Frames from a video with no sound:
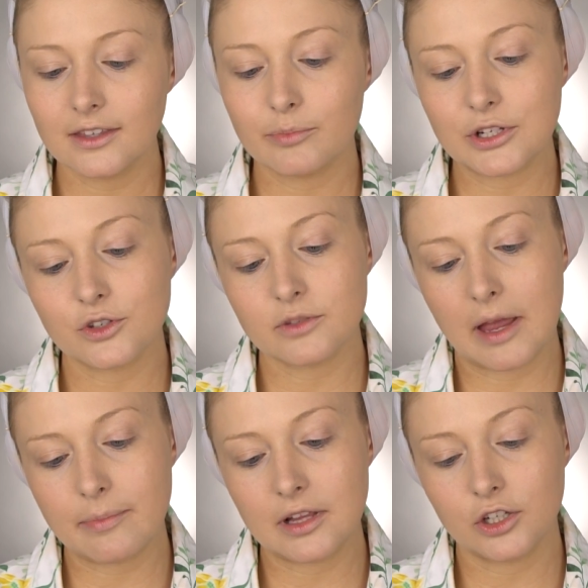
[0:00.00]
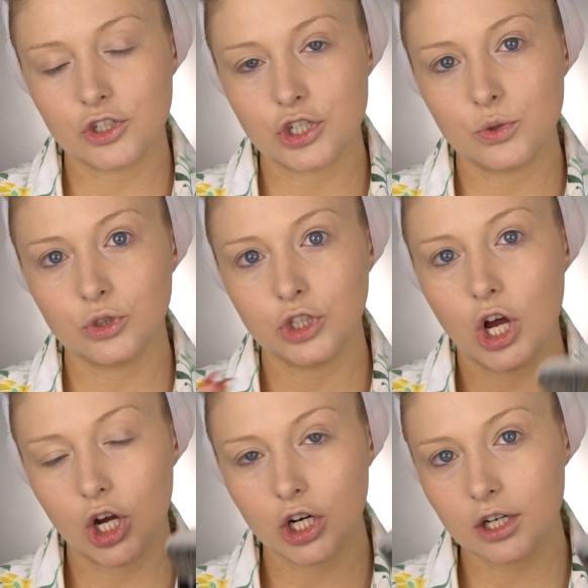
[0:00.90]
the bristles might be a little too
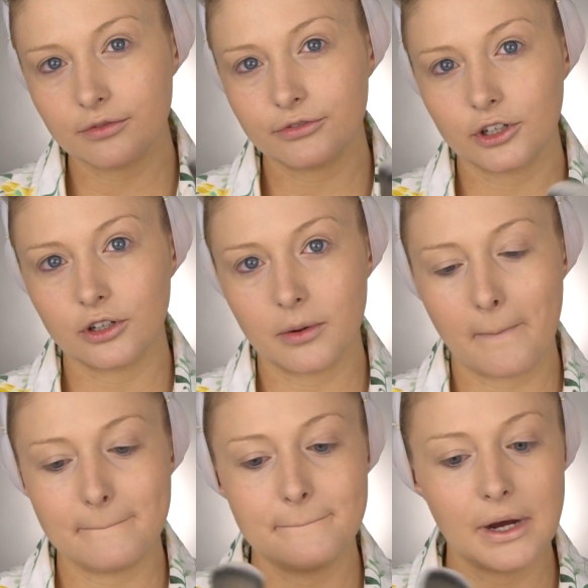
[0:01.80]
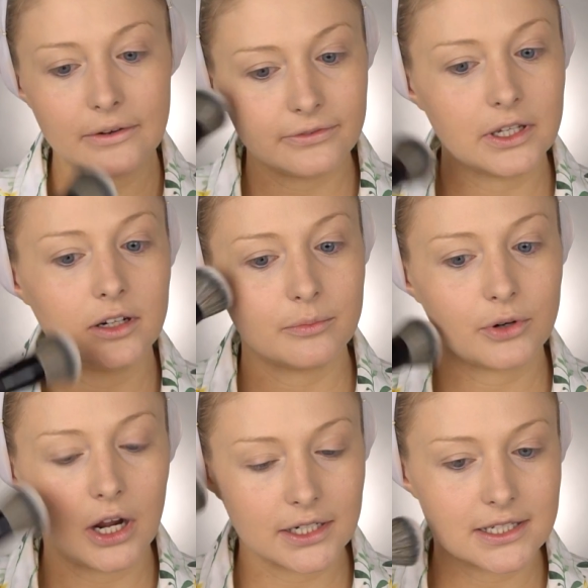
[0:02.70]
long for buffing
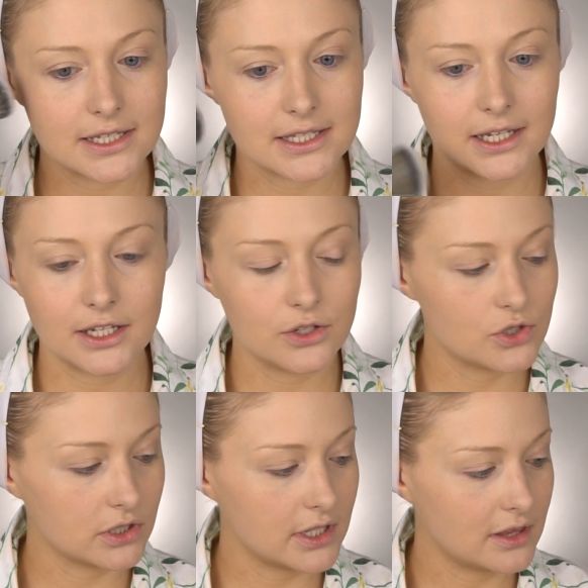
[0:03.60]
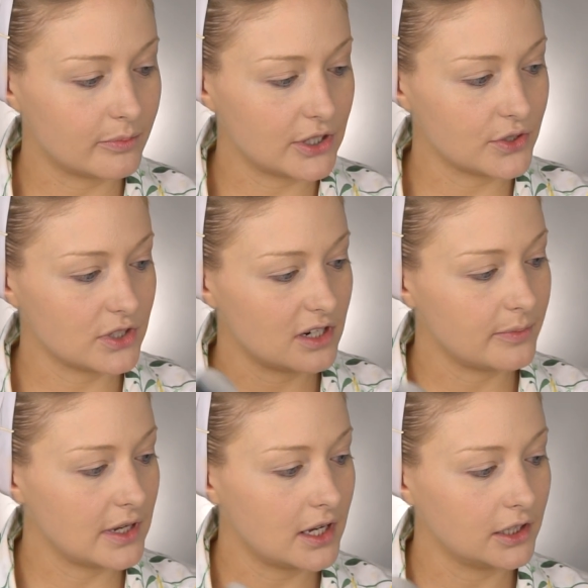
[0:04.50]
product into the skin. Usually the bristles need to
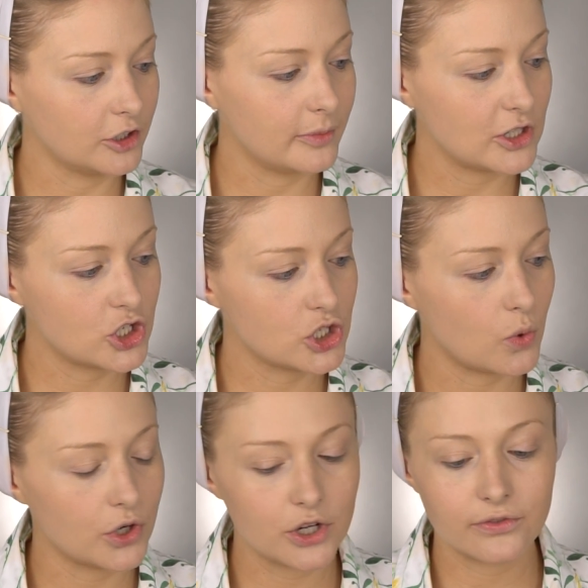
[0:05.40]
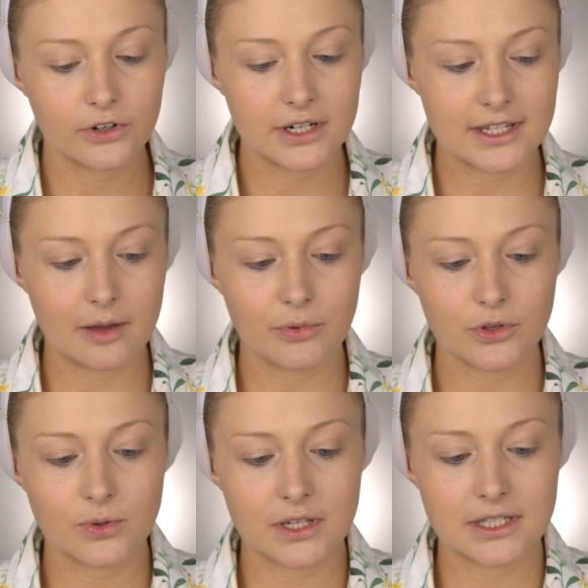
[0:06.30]
be a little bit shorter. For example,
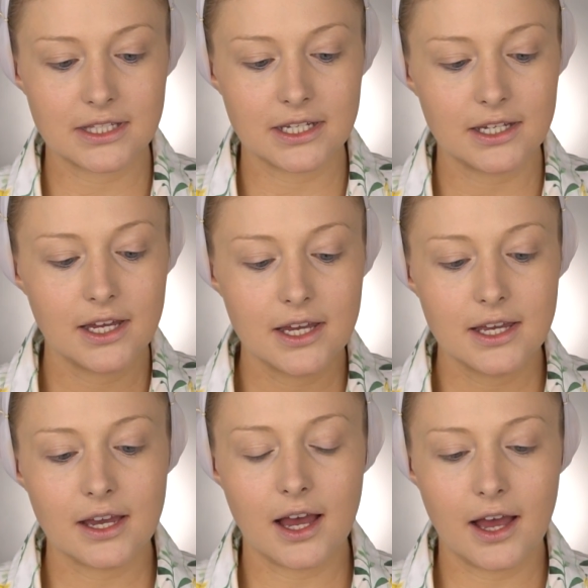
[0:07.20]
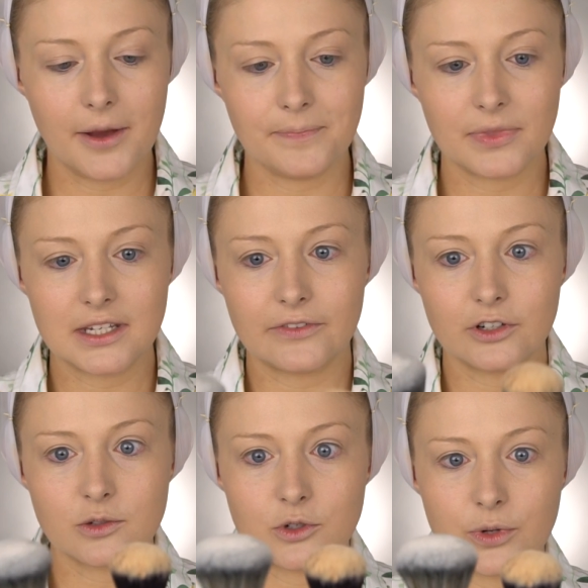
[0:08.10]
you can see the
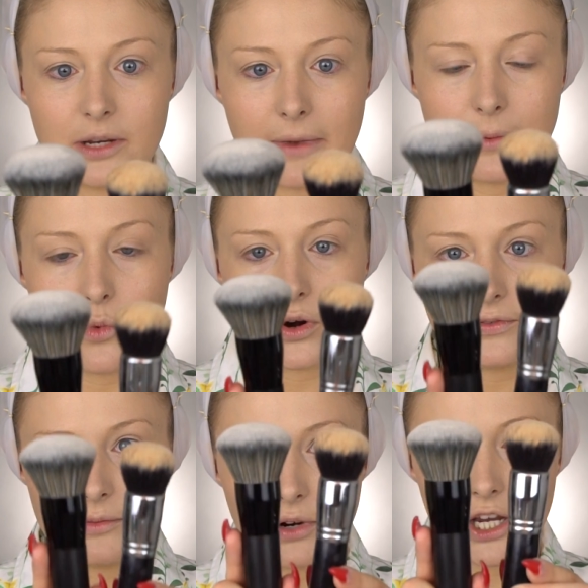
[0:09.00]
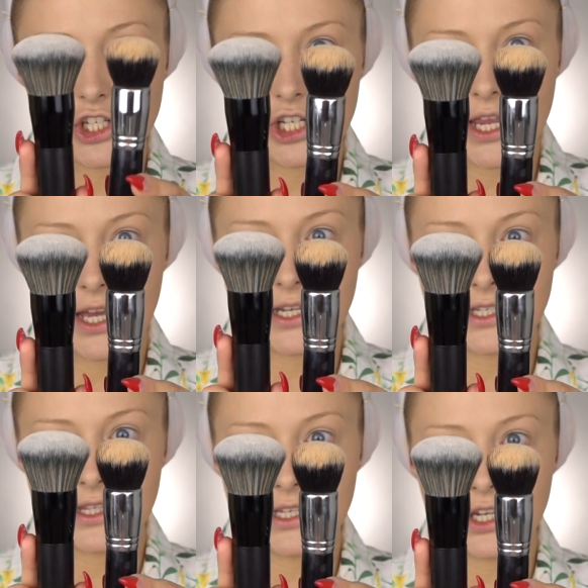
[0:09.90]
difference between my Morphe brush
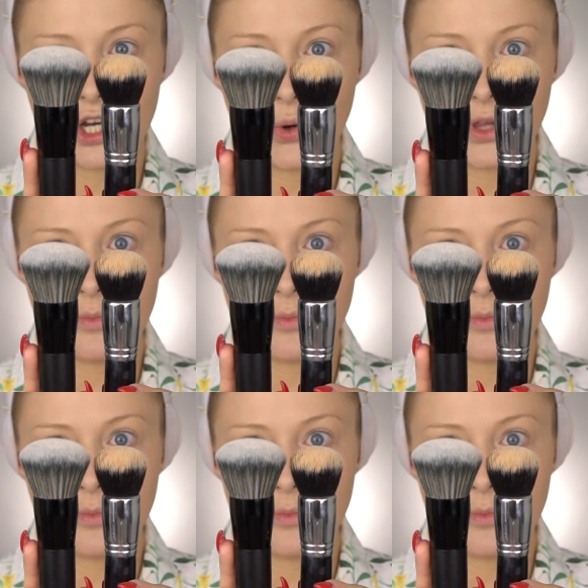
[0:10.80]
and the Kokie